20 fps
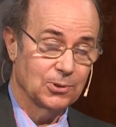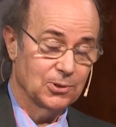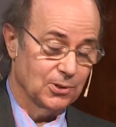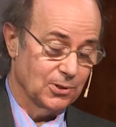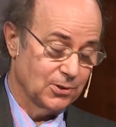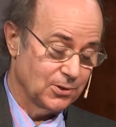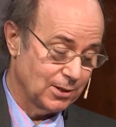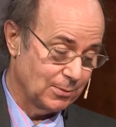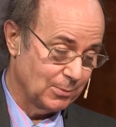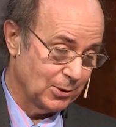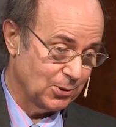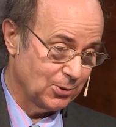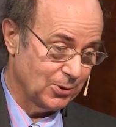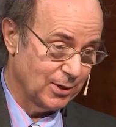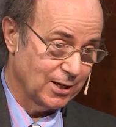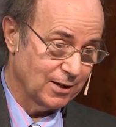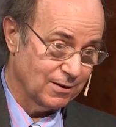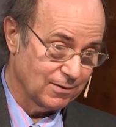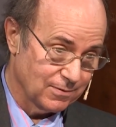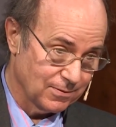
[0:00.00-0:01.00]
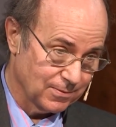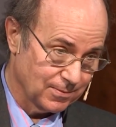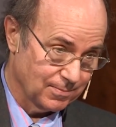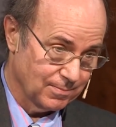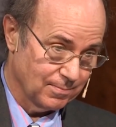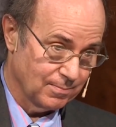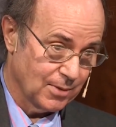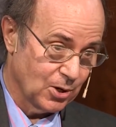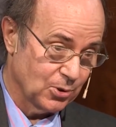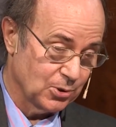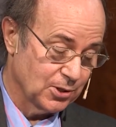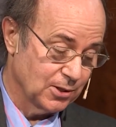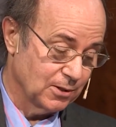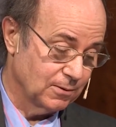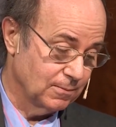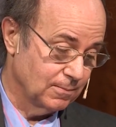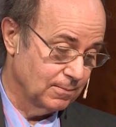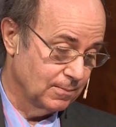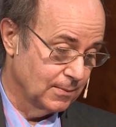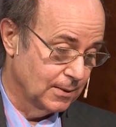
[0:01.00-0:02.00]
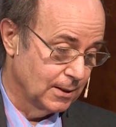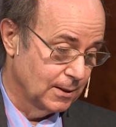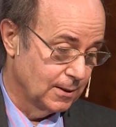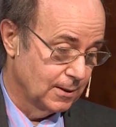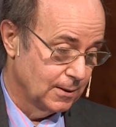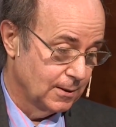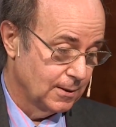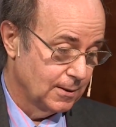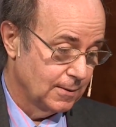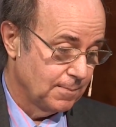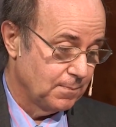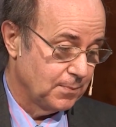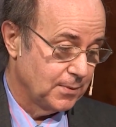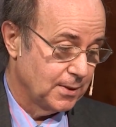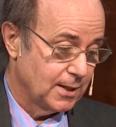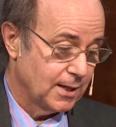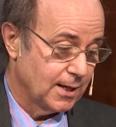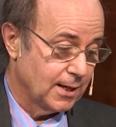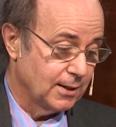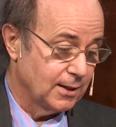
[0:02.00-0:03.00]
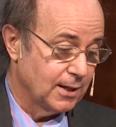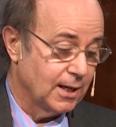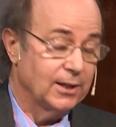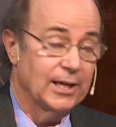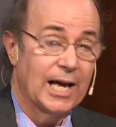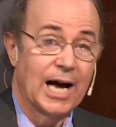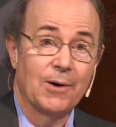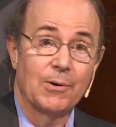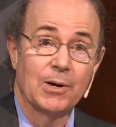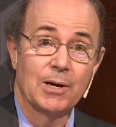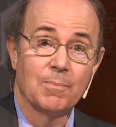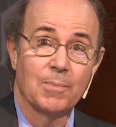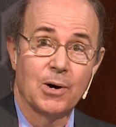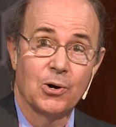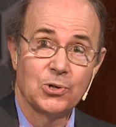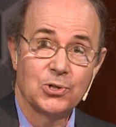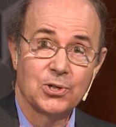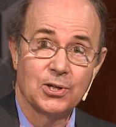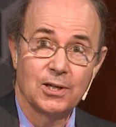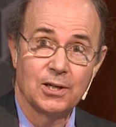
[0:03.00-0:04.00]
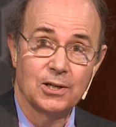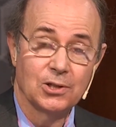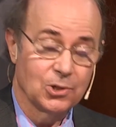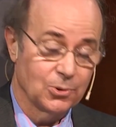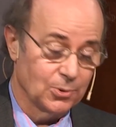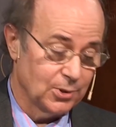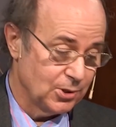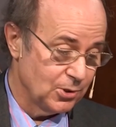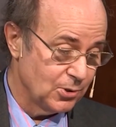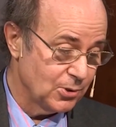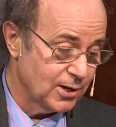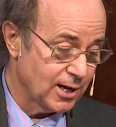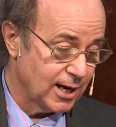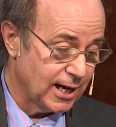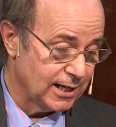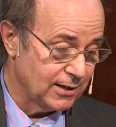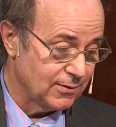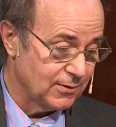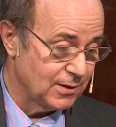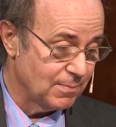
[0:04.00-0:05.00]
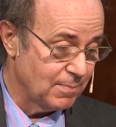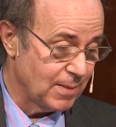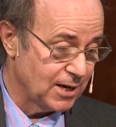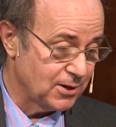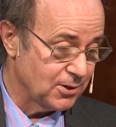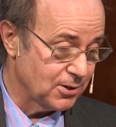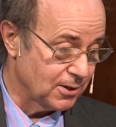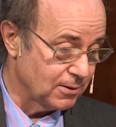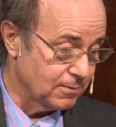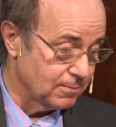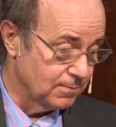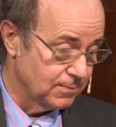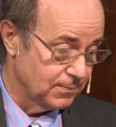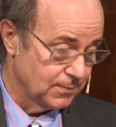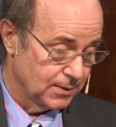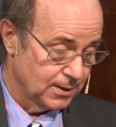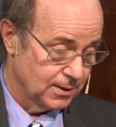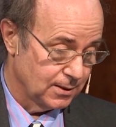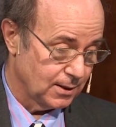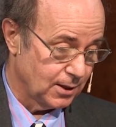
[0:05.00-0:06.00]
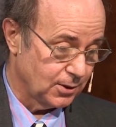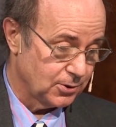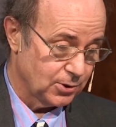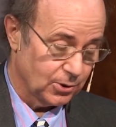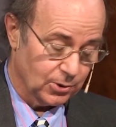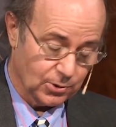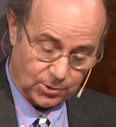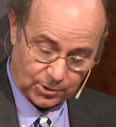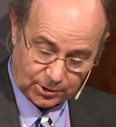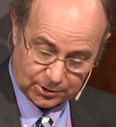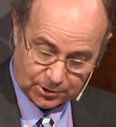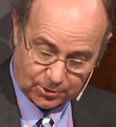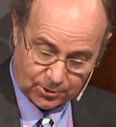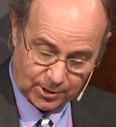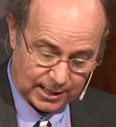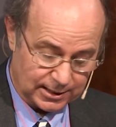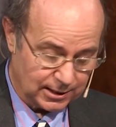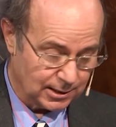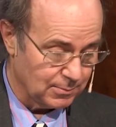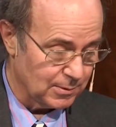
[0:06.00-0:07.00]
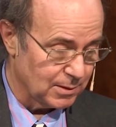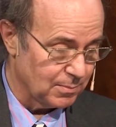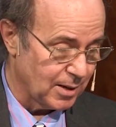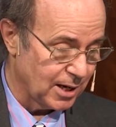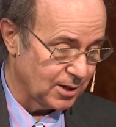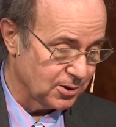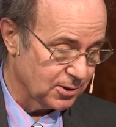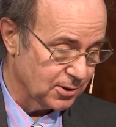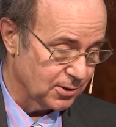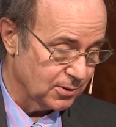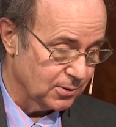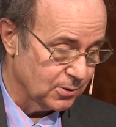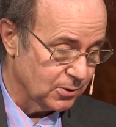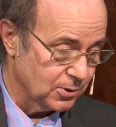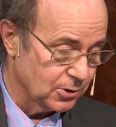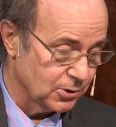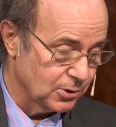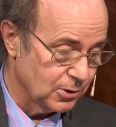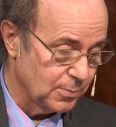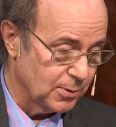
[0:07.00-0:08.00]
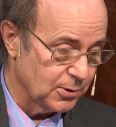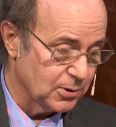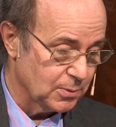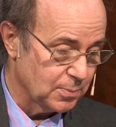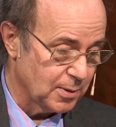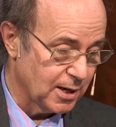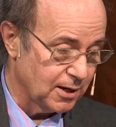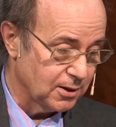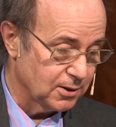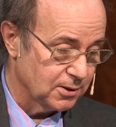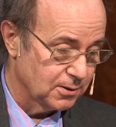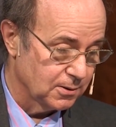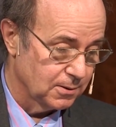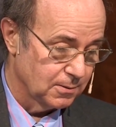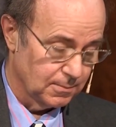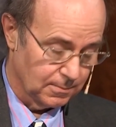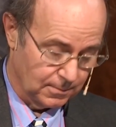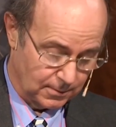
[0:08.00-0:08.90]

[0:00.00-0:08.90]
was the symmetry of motion, allowing motion into a new kind of dimension, a so-called quantum dimension or superspace.